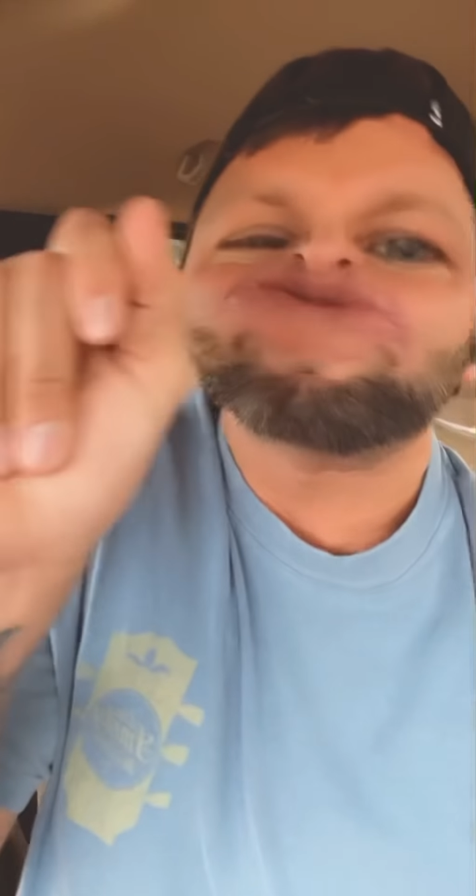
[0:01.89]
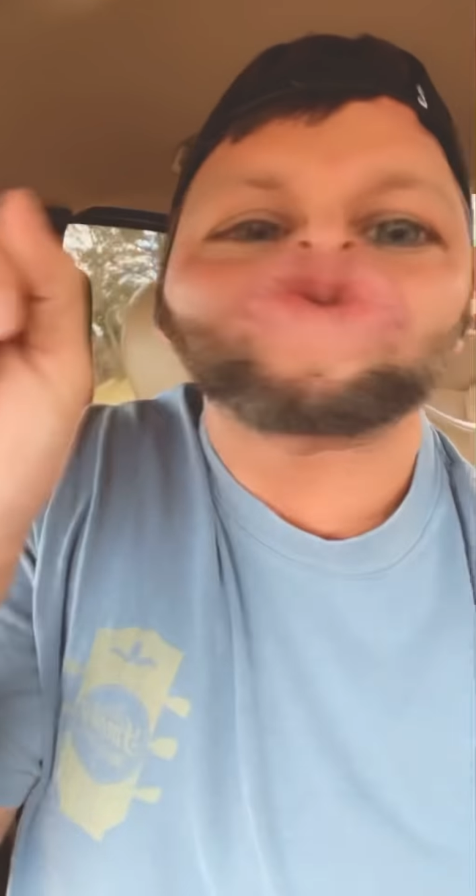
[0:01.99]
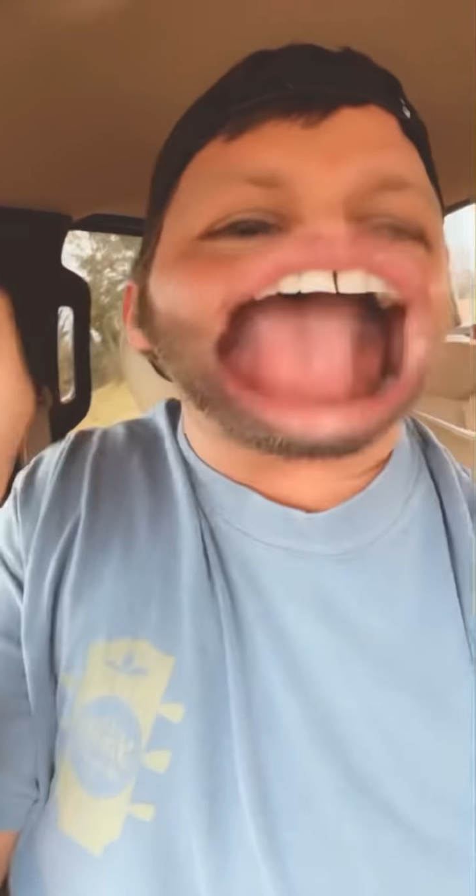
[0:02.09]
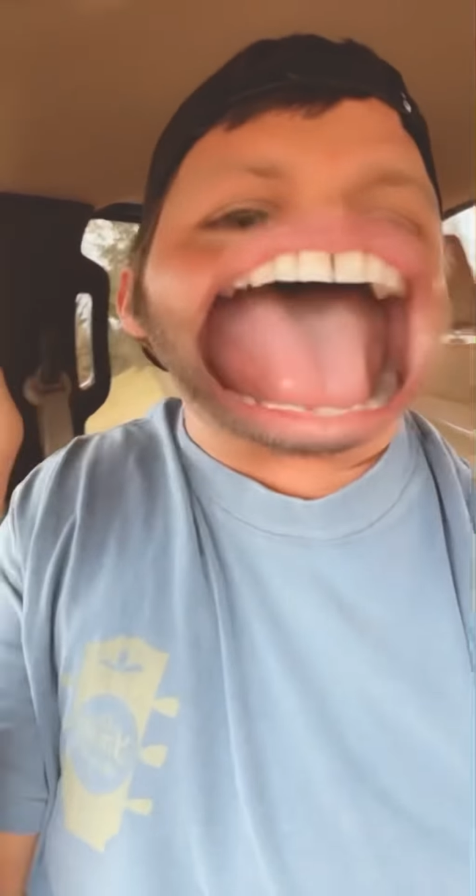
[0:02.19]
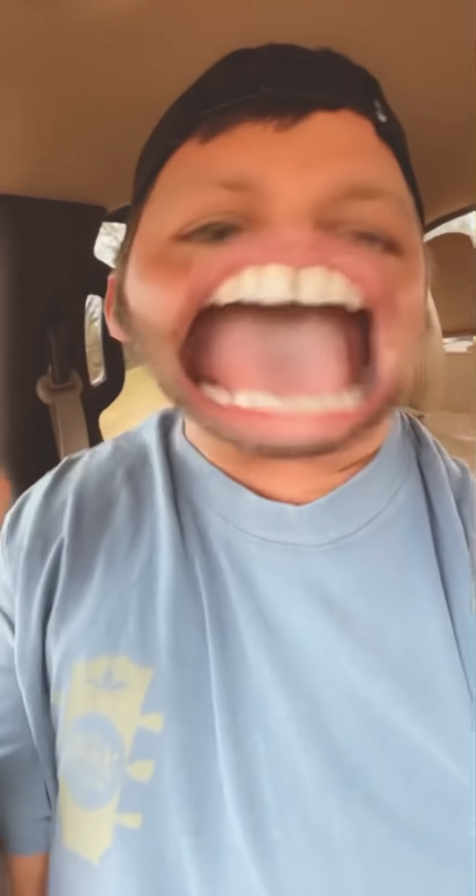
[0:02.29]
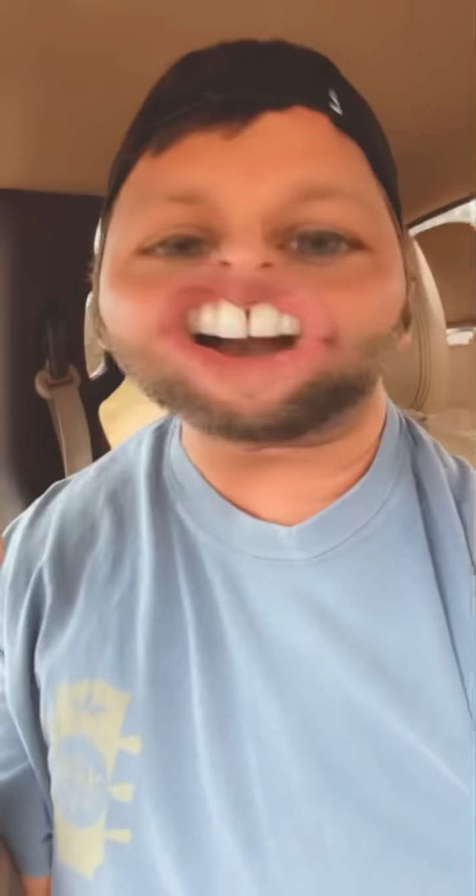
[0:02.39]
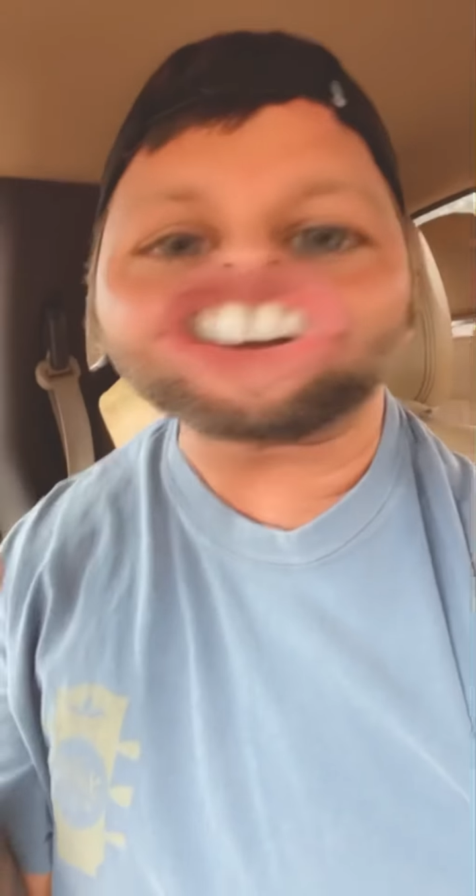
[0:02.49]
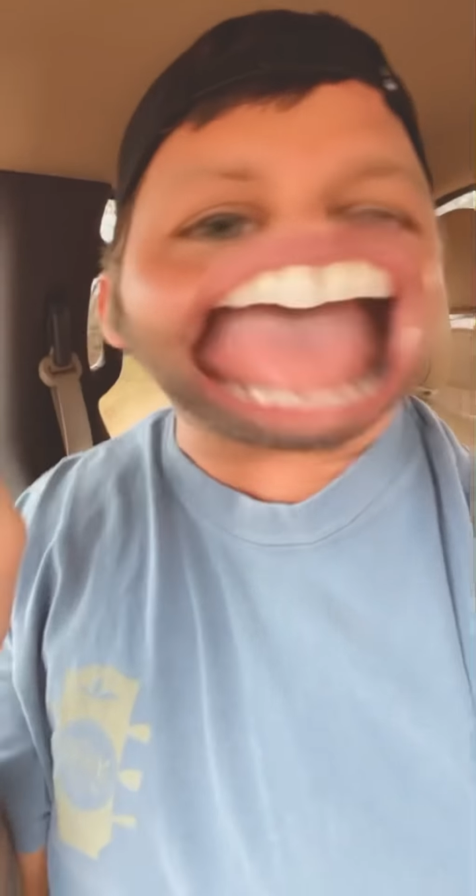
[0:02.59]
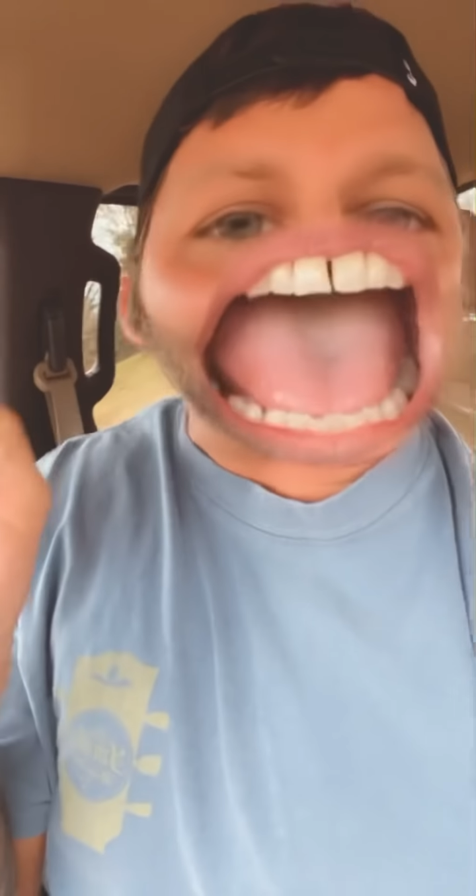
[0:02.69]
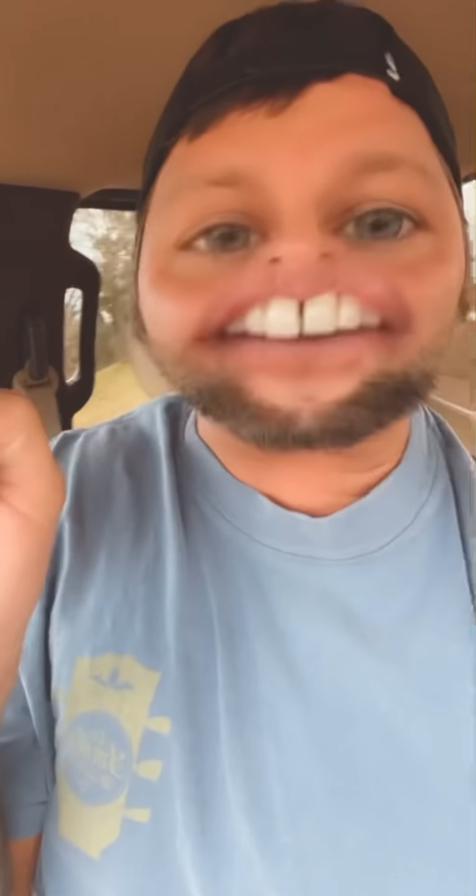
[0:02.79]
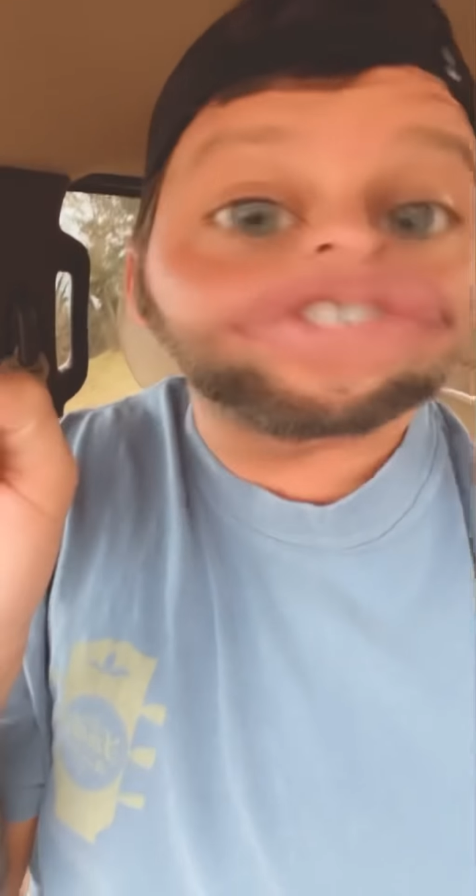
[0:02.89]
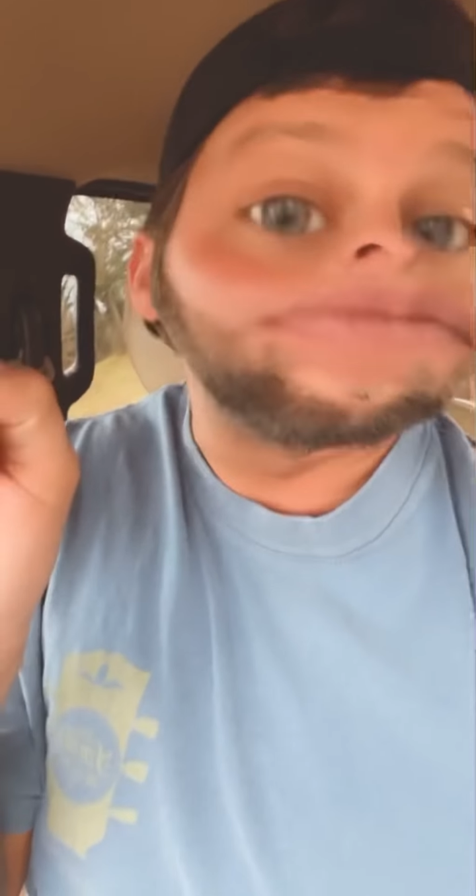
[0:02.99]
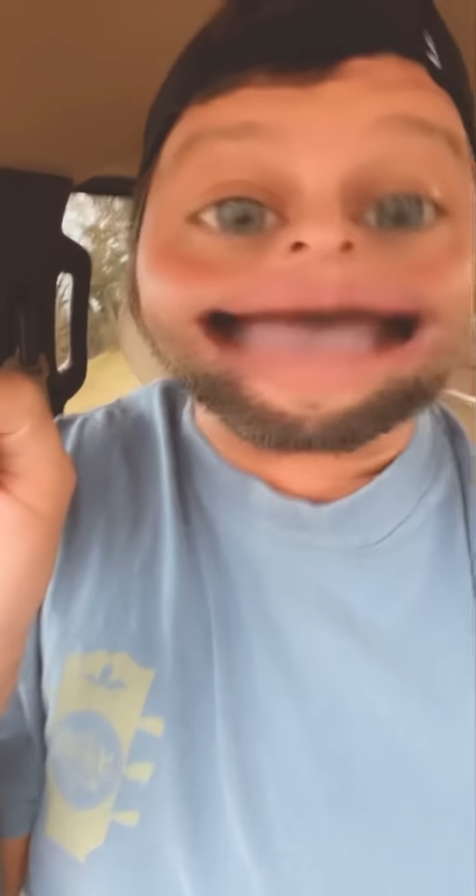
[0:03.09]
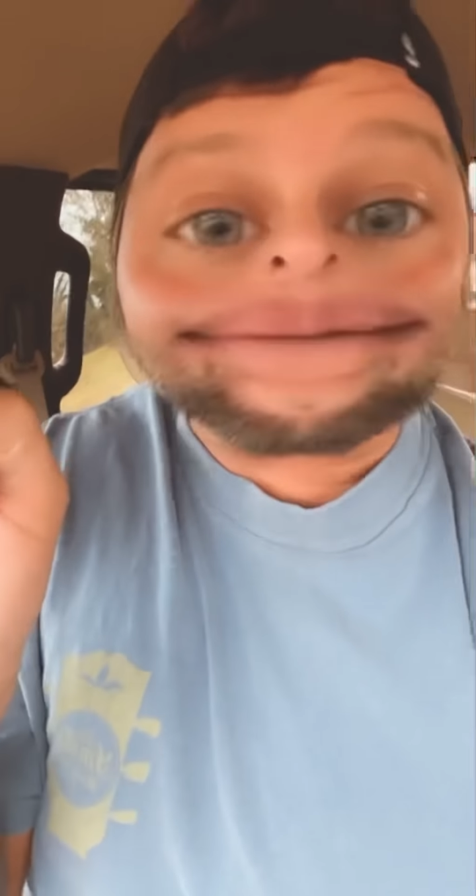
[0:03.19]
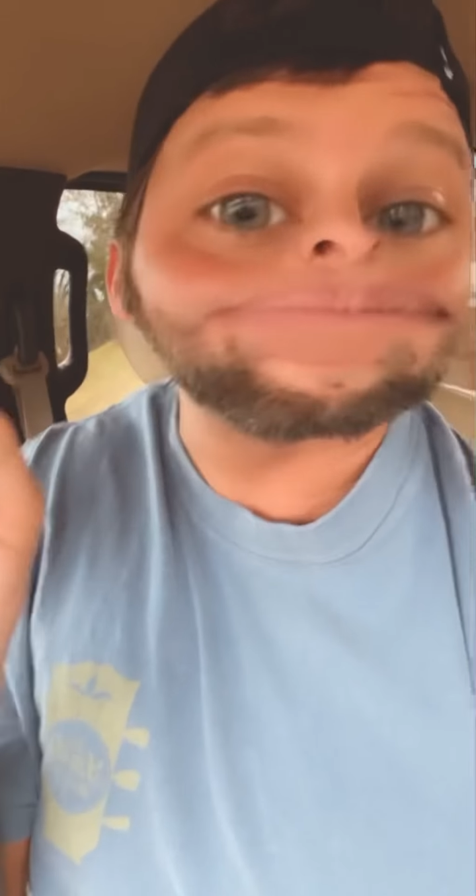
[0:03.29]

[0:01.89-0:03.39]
ride or die for my